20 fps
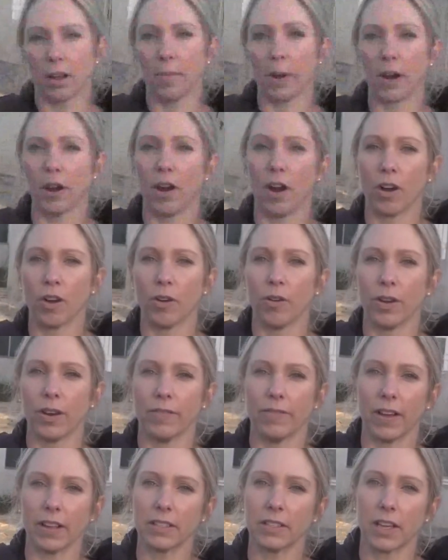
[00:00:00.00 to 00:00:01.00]
about an ongoing
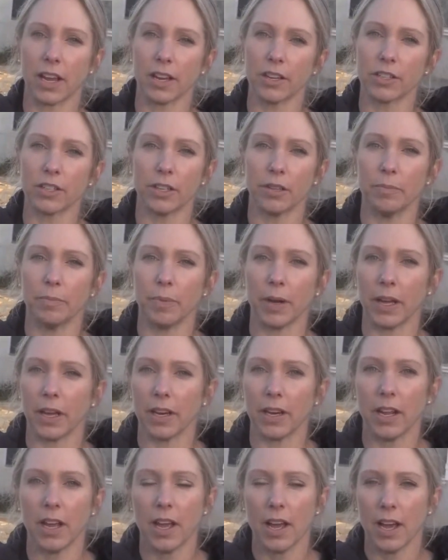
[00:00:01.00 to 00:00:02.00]
investigation,
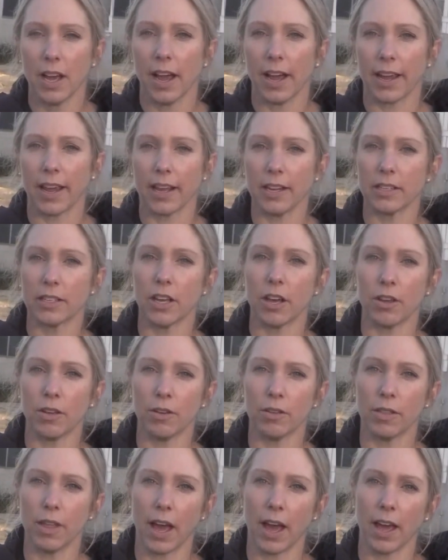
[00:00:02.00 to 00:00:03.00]
but I can tell
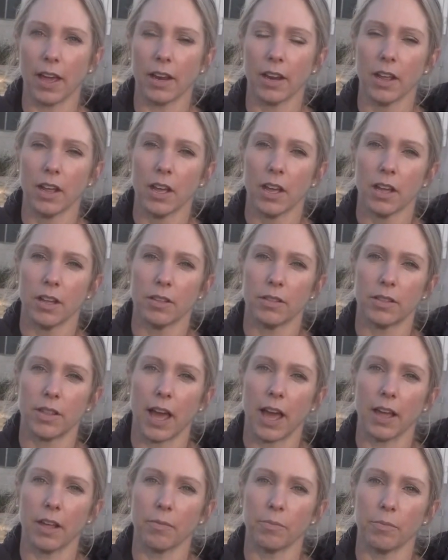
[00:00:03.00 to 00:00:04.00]
you that
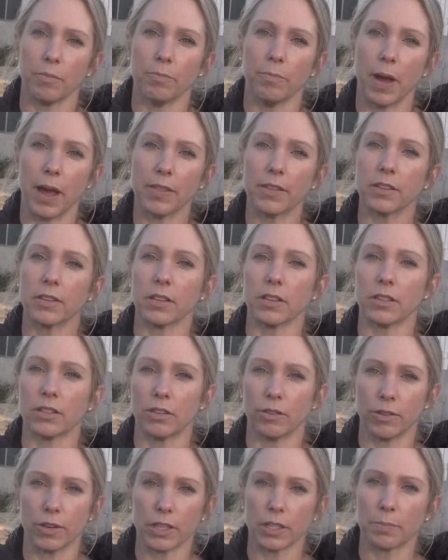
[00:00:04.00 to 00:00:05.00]
that meth is a
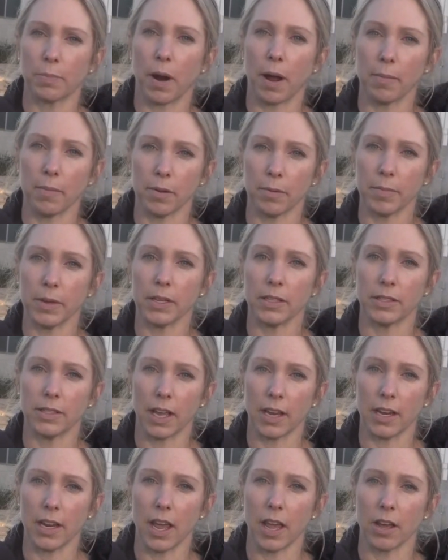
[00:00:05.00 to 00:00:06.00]
serious problem in
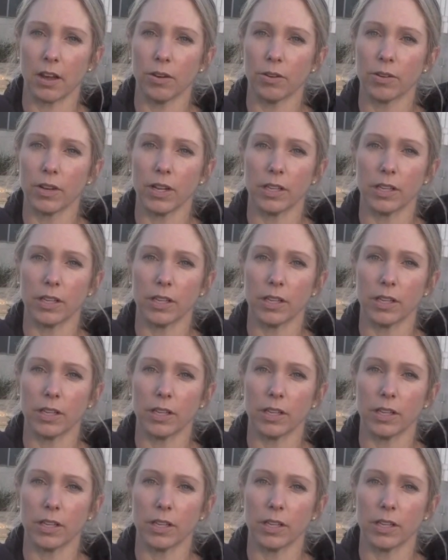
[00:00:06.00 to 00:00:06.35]
San Diego.